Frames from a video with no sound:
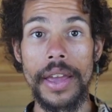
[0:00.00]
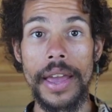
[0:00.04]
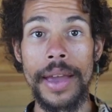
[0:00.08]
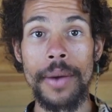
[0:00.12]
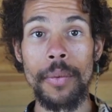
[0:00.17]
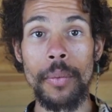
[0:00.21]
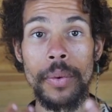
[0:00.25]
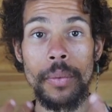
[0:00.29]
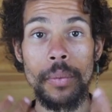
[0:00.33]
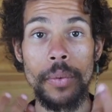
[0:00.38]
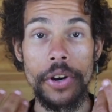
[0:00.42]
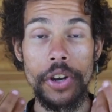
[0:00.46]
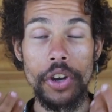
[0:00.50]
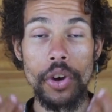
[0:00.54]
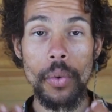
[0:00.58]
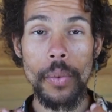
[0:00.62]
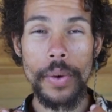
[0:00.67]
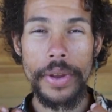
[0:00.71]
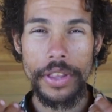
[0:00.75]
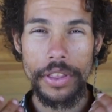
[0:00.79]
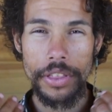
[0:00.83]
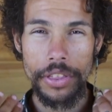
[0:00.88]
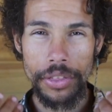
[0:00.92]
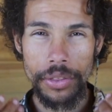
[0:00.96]
And when we're
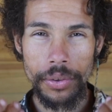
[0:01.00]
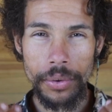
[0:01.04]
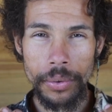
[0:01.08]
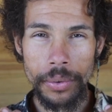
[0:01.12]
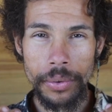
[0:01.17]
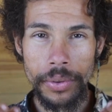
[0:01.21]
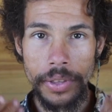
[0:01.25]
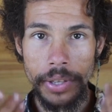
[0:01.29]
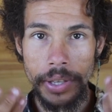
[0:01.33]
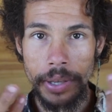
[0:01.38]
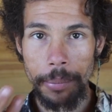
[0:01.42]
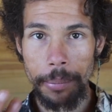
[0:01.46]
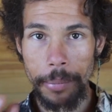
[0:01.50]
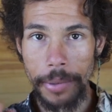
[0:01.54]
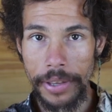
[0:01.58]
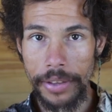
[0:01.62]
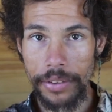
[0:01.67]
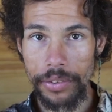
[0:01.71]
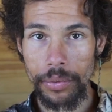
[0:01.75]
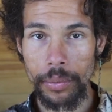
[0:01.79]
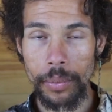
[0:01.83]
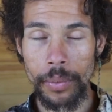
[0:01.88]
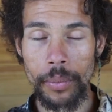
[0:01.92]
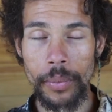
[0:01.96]
going through the
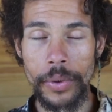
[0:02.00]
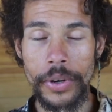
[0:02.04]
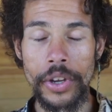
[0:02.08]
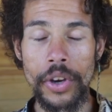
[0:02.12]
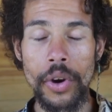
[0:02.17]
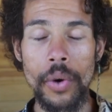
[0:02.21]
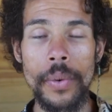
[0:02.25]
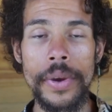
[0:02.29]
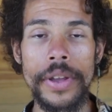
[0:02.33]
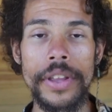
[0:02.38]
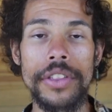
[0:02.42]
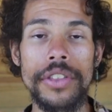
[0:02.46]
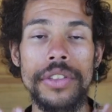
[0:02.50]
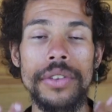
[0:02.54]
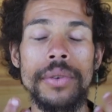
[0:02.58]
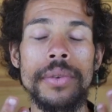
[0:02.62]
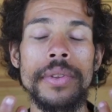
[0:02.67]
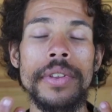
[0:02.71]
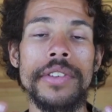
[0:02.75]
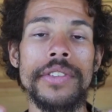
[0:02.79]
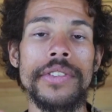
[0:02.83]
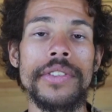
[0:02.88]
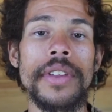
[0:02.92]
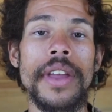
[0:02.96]
abyss, when we're going through
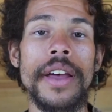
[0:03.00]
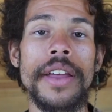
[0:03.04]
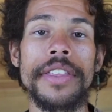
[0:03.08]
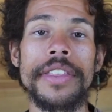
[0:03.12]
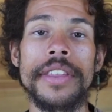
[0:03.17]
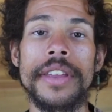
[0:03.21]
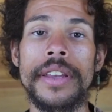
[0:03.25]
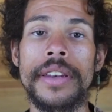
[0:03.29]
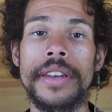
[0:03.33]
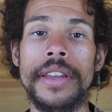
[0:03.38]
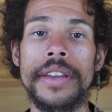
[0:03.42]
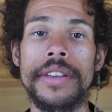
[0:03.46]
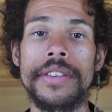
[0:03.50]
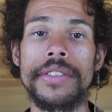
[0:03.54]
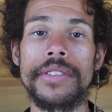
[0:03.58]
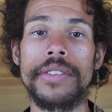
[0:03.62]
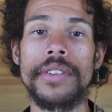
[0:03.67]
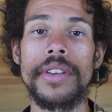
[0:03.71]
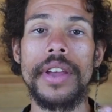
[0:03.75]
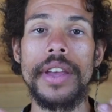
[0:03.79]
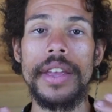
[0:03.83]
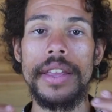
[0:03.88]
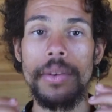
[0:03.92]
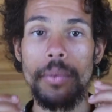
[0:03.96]
this
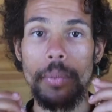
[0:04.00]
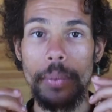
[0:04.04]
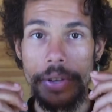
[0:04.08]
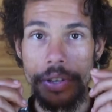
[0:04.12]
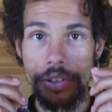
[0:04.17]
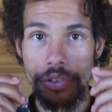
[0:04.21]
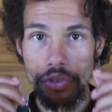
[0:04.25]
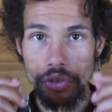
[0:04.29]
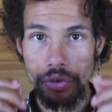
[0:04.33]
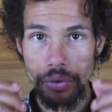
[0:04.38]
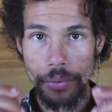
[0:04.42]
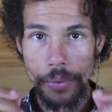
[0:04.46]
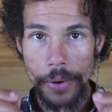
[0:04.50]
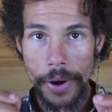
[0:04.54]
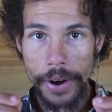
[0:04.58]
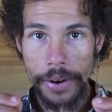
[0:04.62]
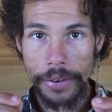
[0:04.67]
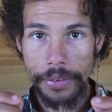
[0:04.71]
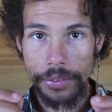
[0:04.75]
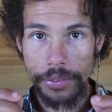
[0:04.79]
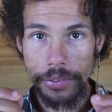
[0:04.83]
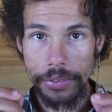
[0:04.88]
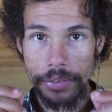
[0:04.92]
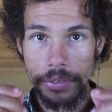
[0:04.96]
nothingness, we
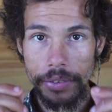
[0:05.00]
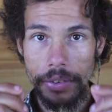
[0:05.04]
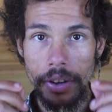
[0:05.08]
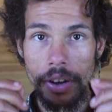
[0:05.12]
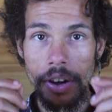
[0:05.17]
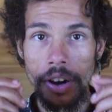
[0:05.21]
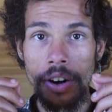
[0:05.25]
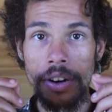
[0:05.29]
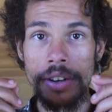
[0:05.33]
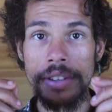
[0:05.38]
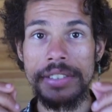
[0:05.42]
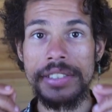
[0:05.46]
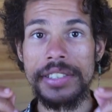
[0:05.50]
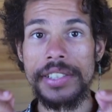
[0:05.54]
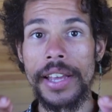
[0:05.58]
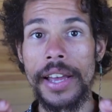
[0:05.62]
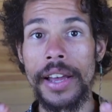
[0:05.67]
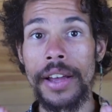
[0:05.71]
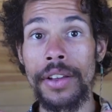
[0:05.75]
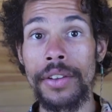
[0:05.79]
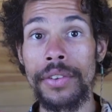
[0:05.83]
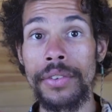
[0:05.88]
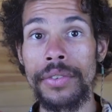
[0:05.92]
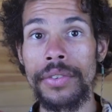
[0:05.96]
trust
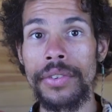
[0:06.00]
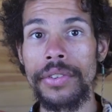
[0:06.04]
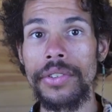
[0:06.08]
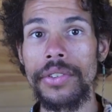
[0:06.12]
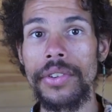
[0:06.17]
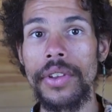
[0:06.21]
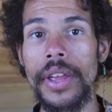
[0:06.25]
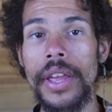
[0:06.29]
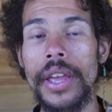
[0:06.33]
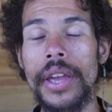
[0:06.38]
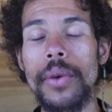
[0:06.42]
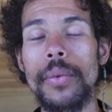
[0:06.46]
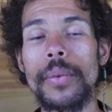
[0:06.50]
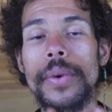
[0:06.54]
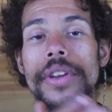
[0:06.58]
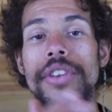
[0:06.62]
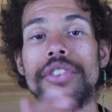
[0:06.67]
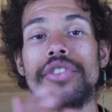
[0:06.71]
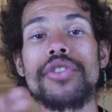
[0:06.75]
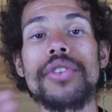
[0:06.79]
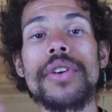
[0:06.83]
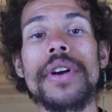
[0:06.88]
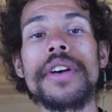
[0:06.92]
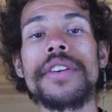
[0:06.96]
ourselves. We
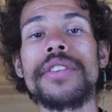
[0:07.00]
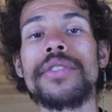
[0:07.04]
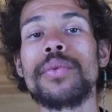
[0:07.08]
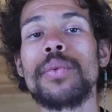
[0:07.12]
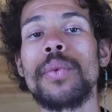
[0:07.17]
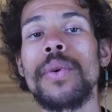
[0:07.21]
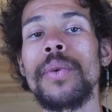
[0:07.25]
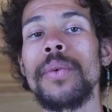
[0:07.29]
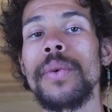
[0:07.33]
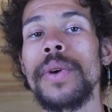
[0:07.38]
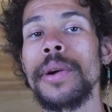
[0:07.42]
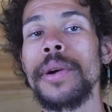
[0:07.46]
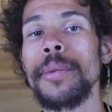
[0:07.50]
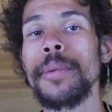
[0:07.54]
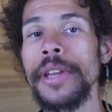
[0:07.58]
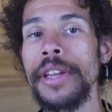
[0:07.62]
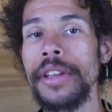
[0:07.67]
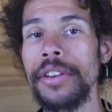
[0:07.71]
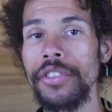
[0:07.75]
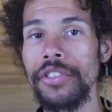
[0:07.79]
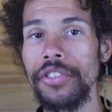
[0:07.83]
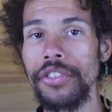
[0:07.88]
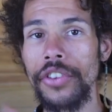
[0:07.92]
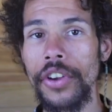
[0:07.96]
trust what we're
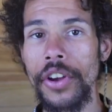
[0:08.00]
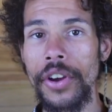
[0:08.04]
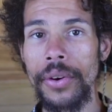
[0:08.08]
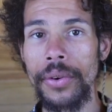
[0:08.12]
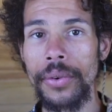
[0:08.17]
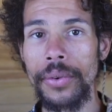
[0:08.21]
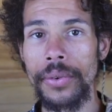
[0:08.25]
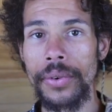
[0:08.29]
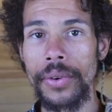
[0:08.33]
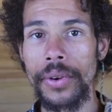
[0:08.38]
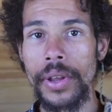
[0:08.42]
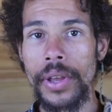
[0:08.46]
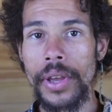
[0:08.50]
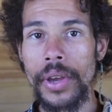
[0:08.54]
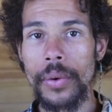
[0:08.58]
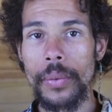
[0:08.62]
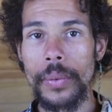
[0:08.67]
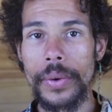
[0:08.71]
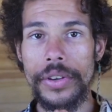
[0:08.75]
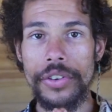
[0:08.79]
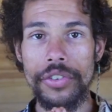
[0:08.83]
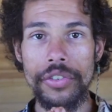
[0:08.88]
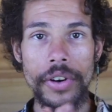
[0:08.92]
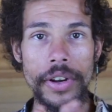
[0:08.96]
being shown.
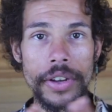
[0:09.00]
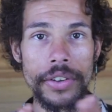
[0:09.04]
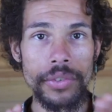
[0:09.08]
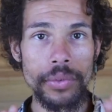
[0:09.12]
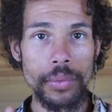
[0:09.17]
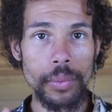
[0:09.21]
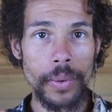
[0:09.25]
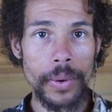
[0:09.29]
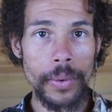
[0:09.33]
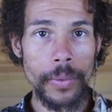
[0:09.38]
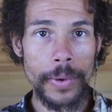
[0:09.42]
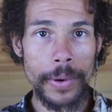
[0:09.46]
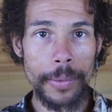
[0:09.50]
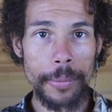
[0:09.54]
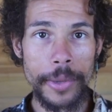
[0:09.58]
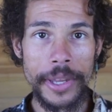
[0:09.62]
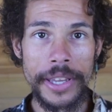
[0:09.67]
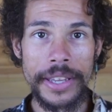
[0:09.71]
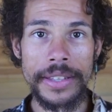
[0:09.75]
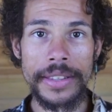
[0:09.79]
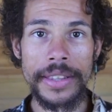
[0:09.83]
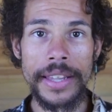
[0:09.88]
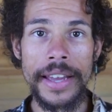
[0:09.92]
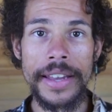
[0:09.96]
We trust where we're
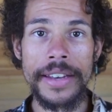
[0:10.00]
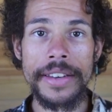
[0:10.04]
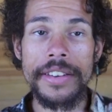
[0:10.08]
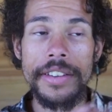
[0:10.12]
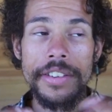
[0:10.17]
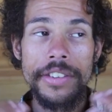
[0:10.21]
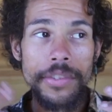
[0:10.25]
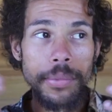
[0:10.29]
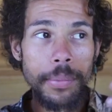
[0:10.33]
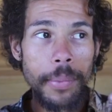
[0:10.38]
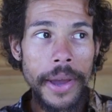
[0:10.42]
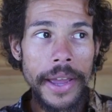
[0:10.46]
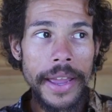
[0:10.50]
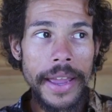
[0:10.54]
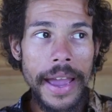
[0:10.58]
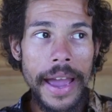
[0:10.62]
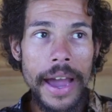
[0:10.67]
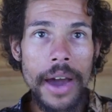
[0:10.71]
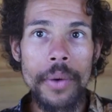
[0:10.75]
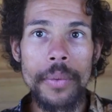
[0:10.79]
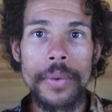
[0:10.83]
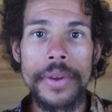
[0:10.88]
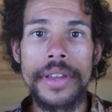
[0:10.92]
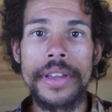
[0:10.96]
being led despite
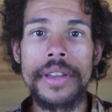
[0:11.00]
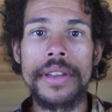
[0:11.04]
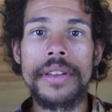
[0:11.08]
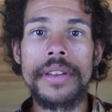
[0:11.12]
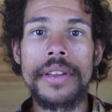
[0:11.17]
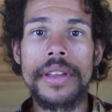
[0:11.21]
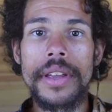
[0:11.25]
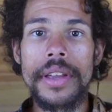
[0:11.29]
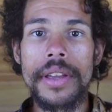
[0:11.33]
how we